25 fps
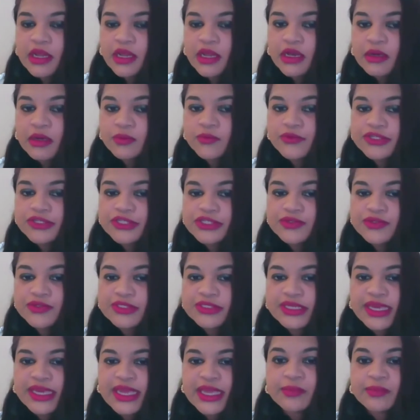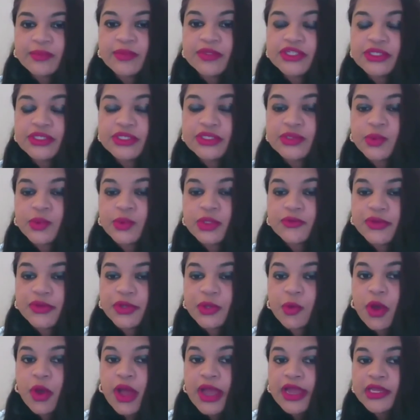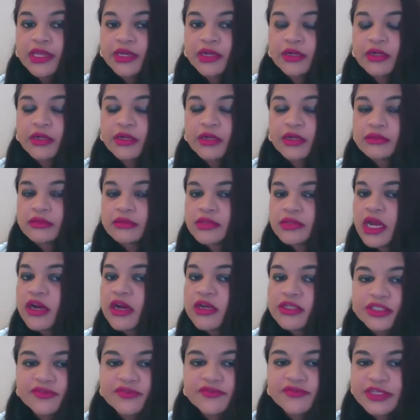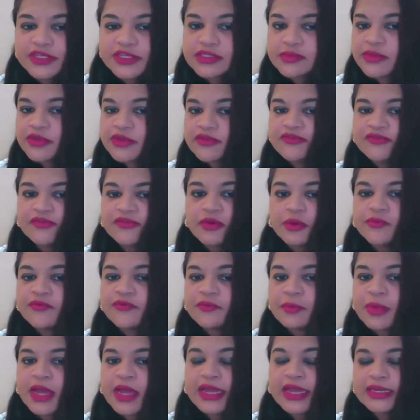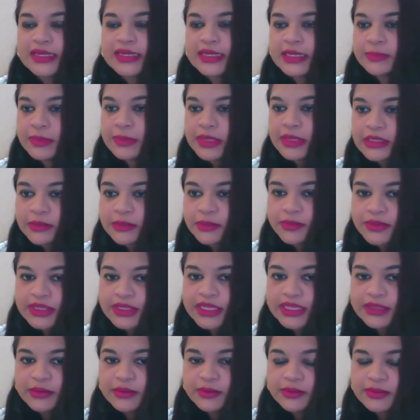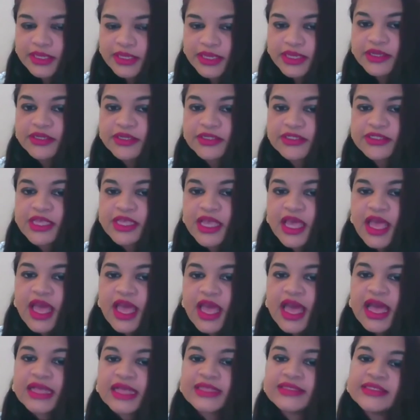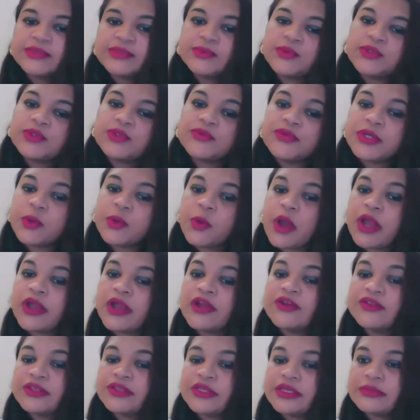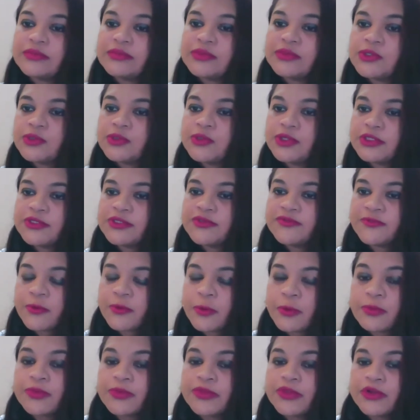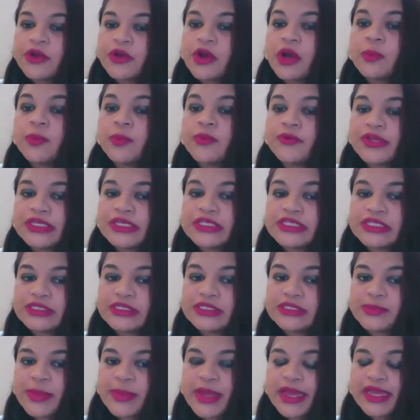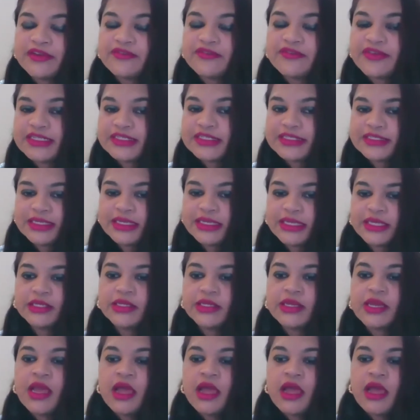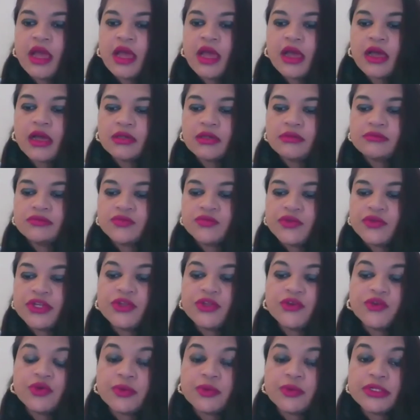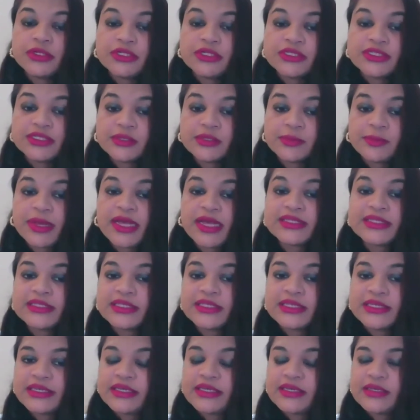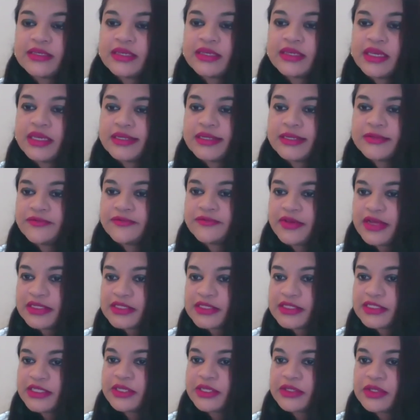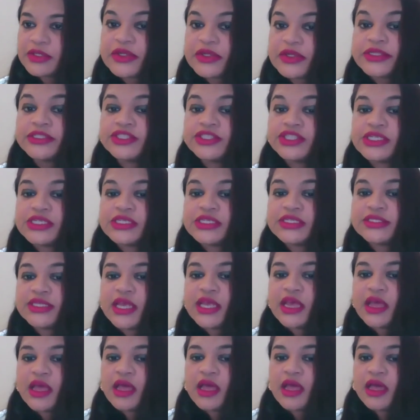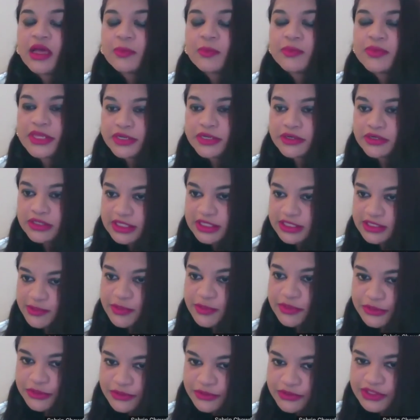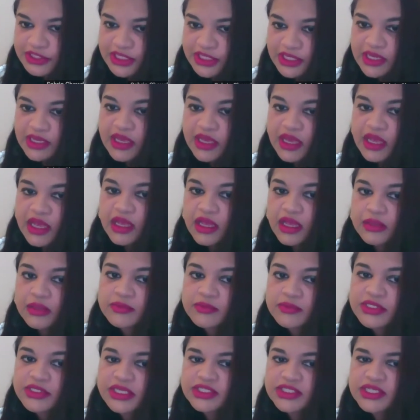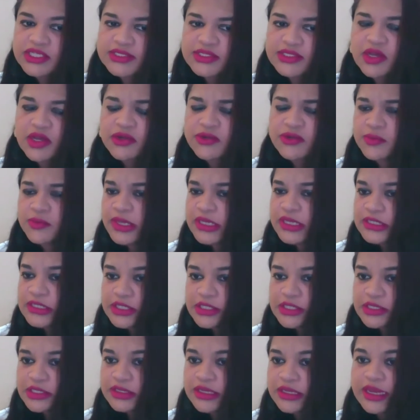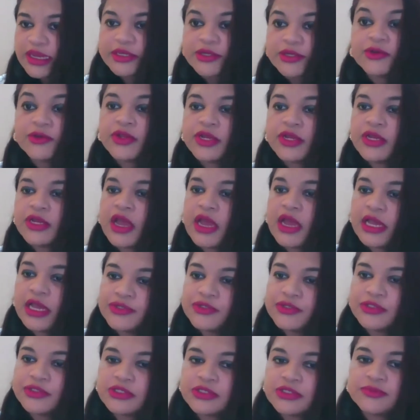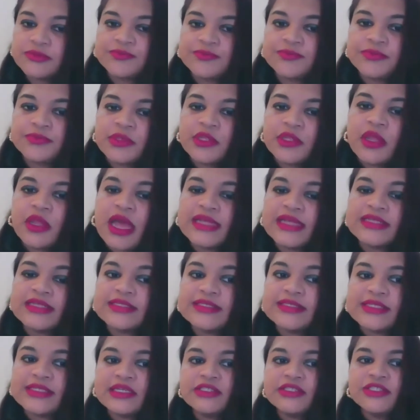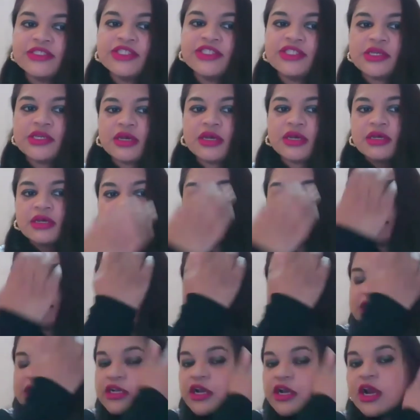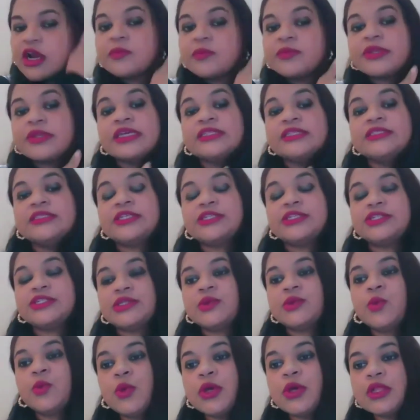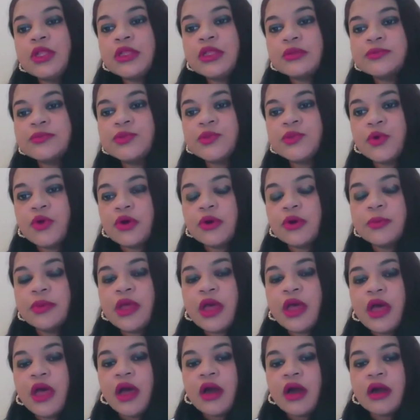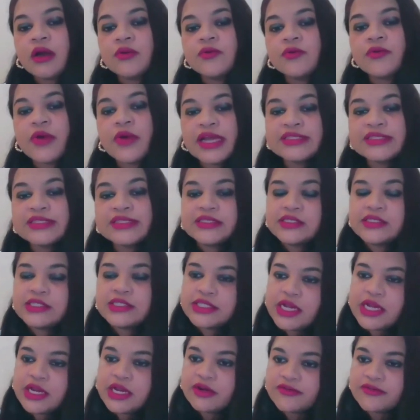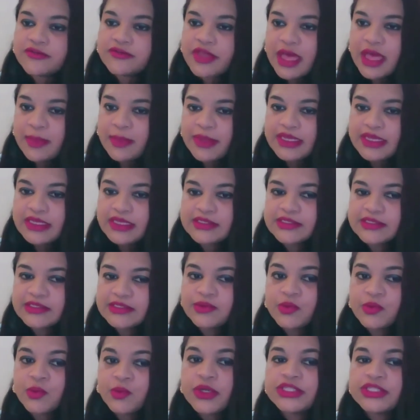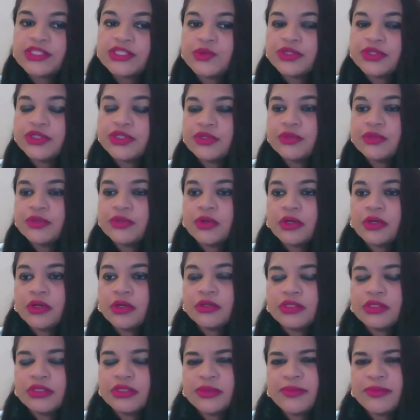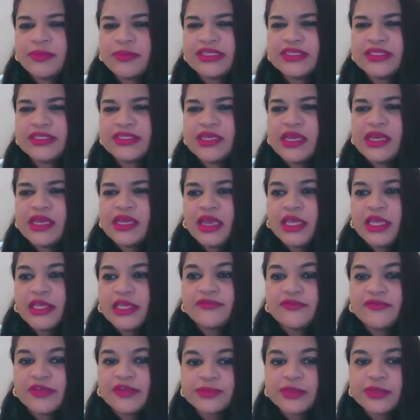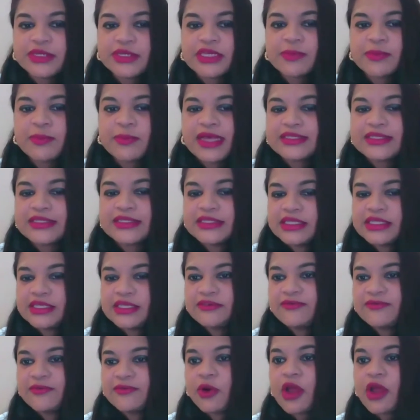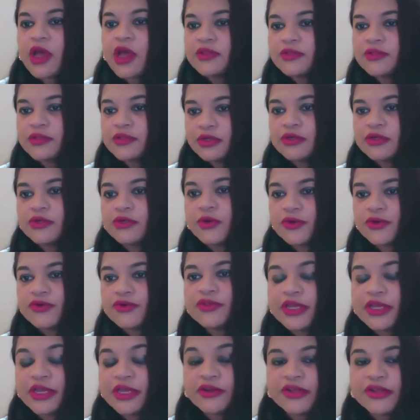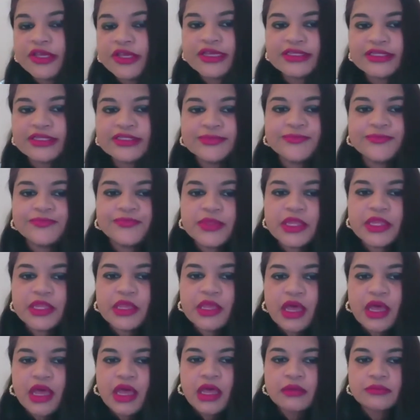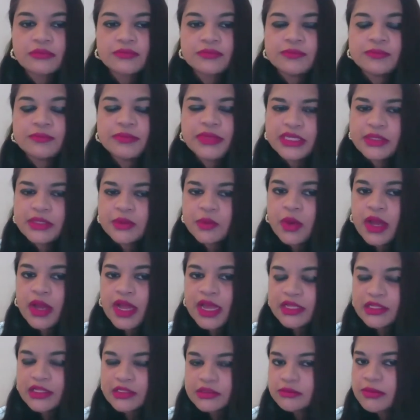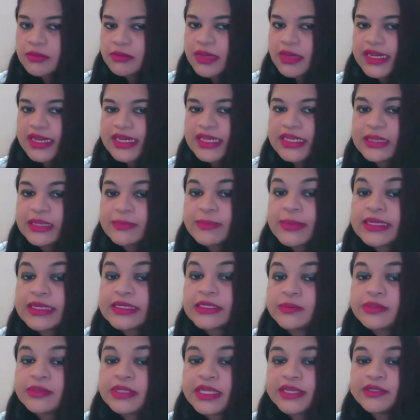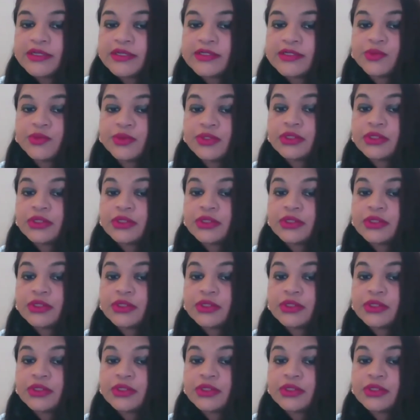Reducing emissions will require large investment from mining and metal players, as it will require them to transform their operations by investing in renewables capacity, in advanced technologies that are less polluting, such as automation and green hydrogen. As such, decarbonization will absorb a rising share of capex, which would limit investment capacity for other growth areas. Meanwhile, mining and metal players